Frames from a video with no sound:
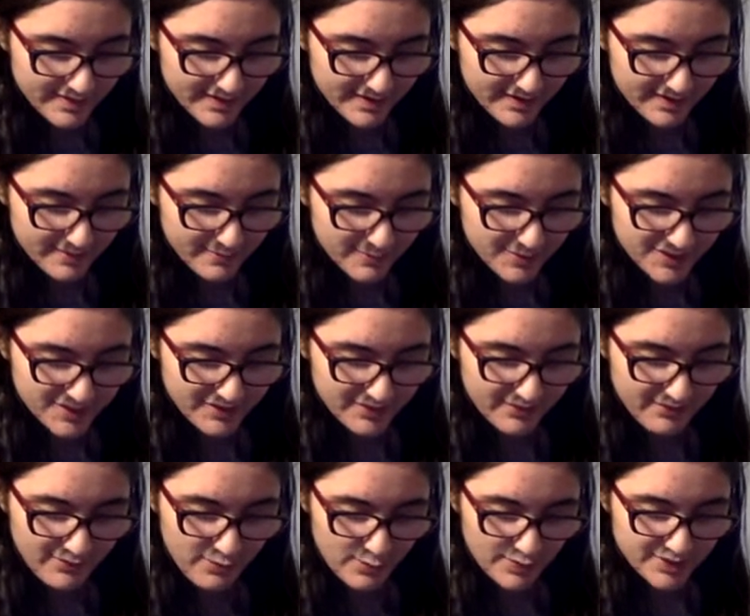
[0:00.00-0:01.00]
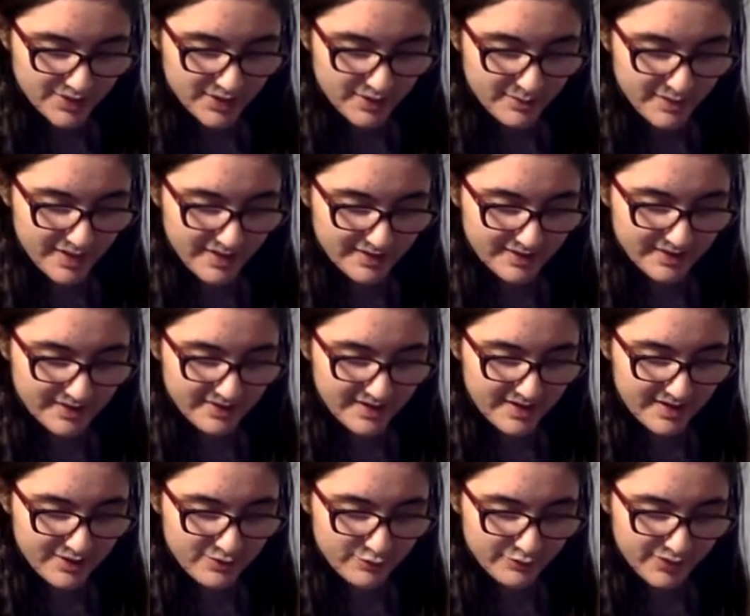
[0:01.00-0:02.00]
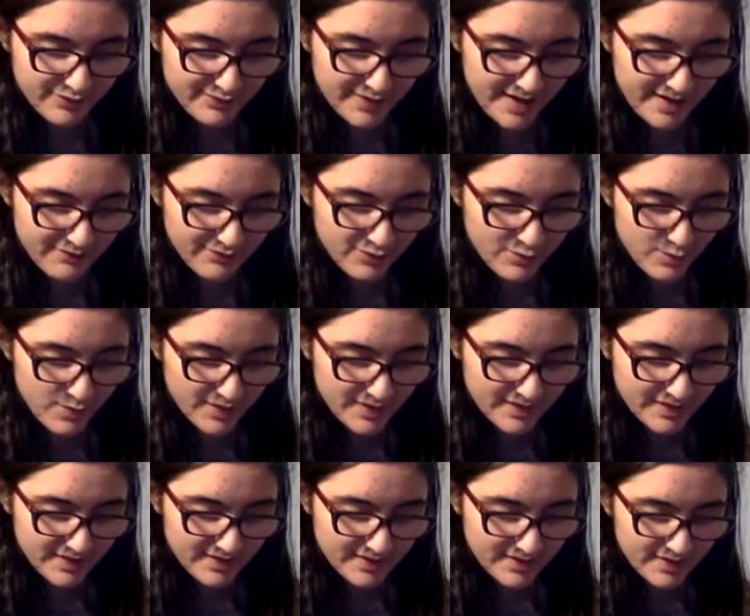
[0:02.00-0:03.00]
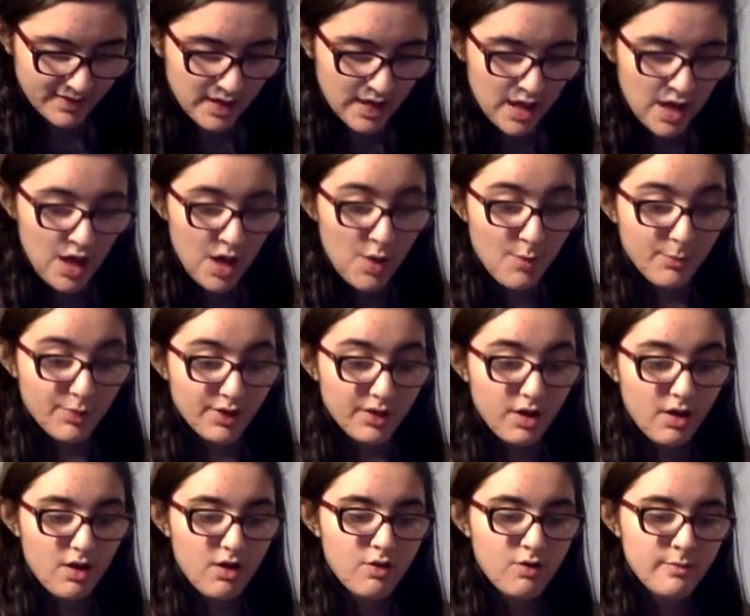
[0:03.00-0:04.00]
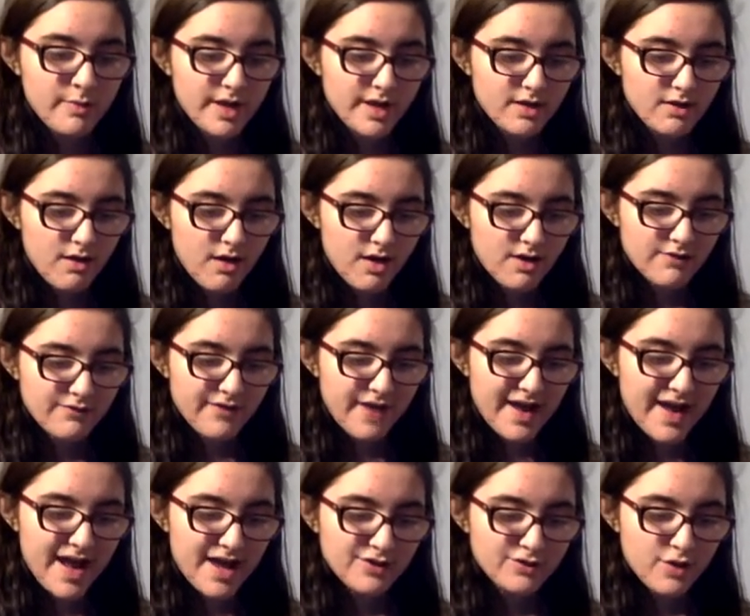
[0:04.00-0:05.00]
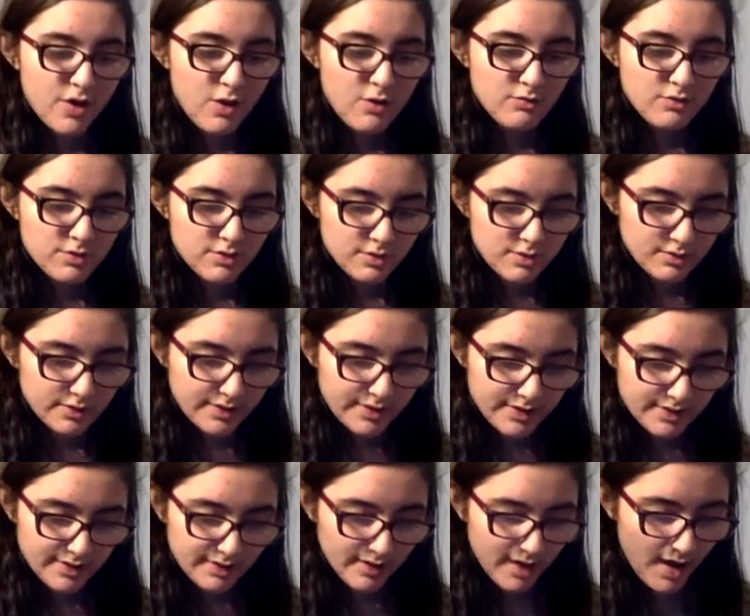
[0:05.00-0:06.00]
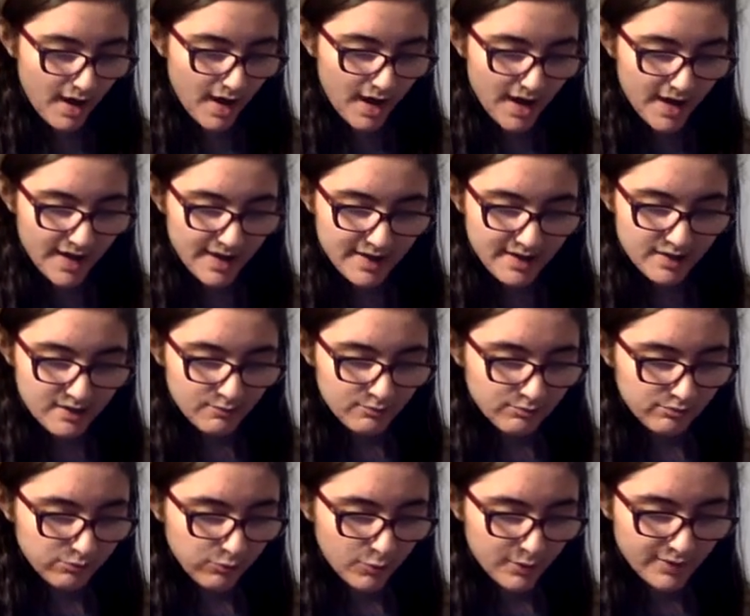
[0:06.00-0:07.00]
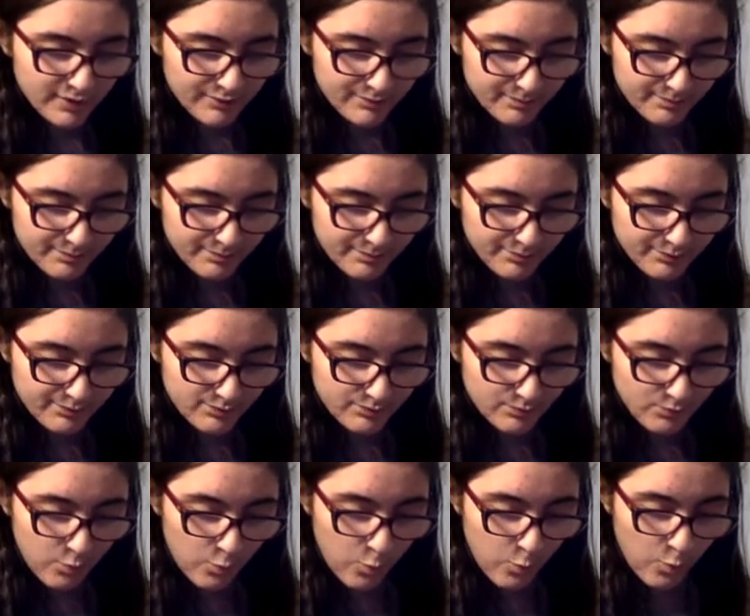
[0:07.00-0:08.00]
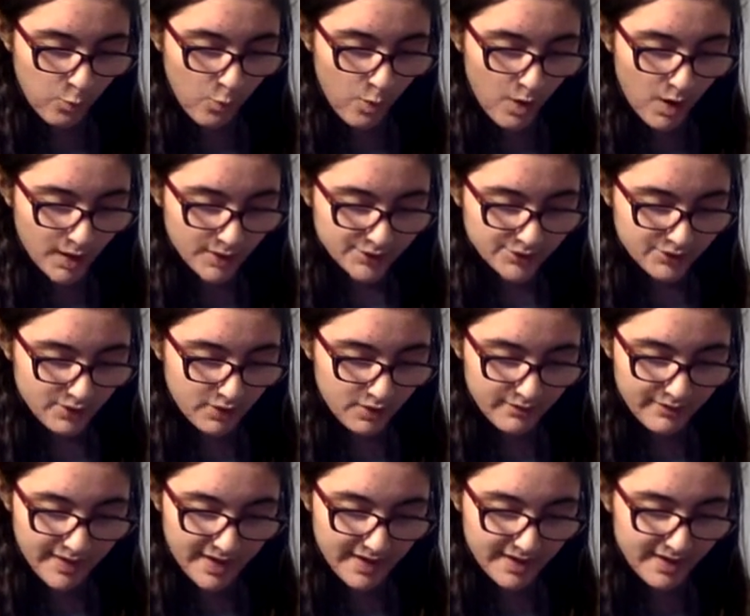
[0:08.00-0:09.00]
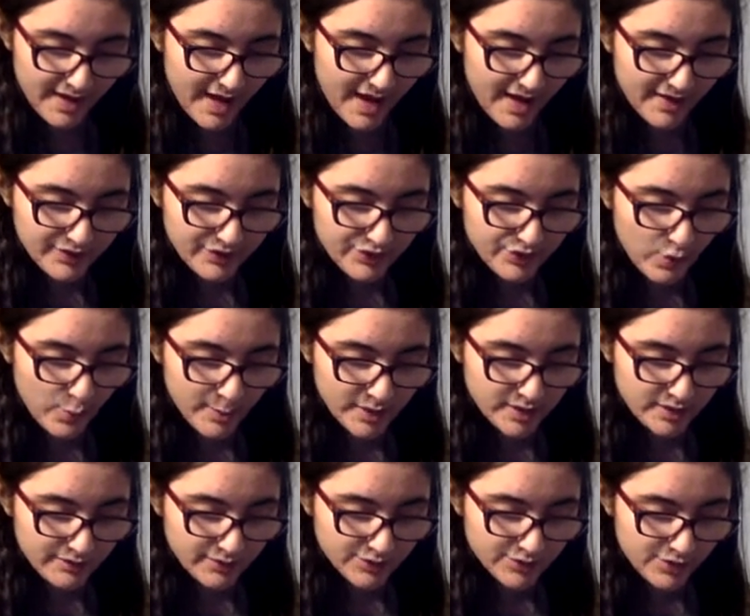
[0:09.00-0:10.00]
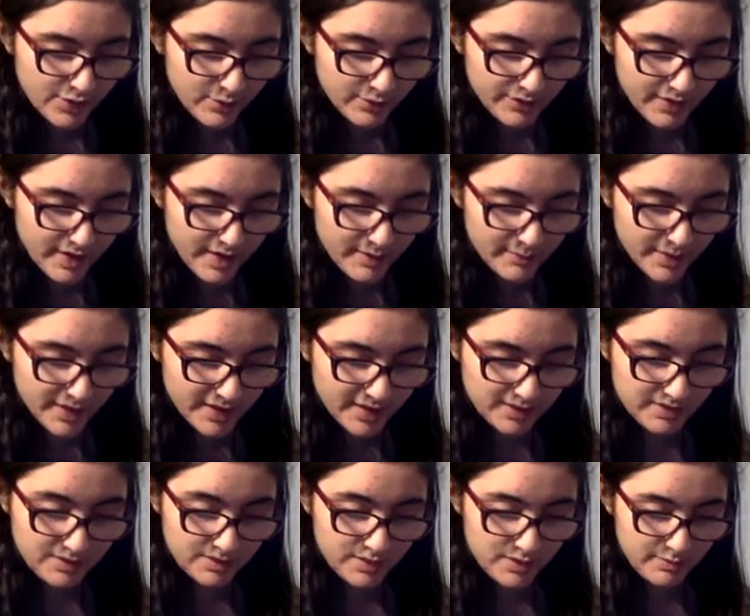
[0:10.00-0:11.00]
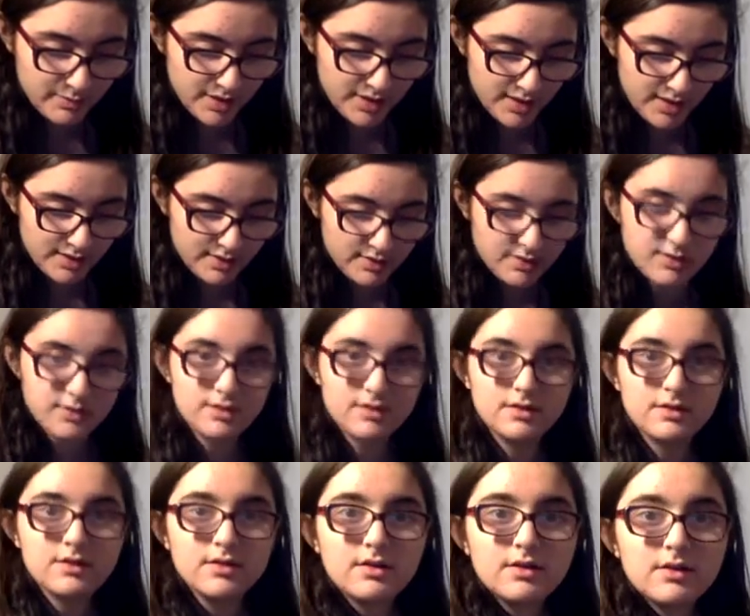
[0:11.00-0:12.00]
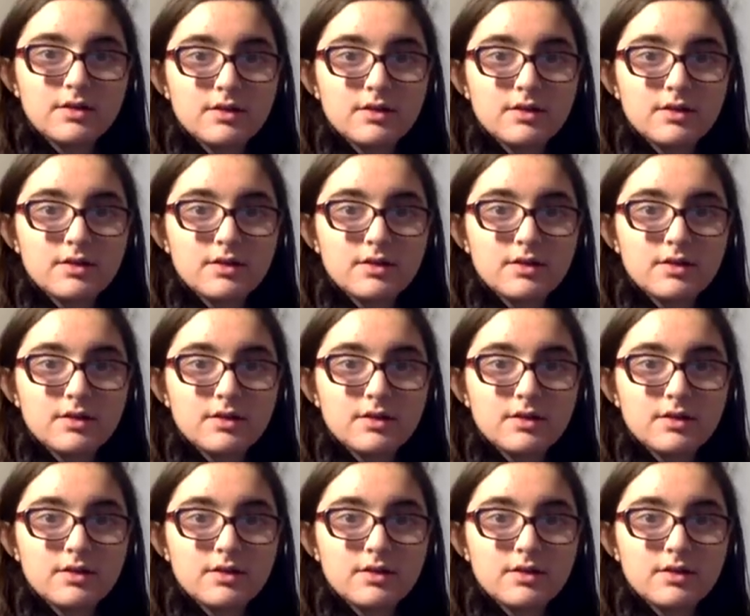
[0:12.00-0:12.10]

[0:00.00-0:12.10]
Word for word: is unfortunate because I think it only ran for one season. But oh my god, if I had known earlier, I would have watched all that. It has so many different shows. I am like intimidated oh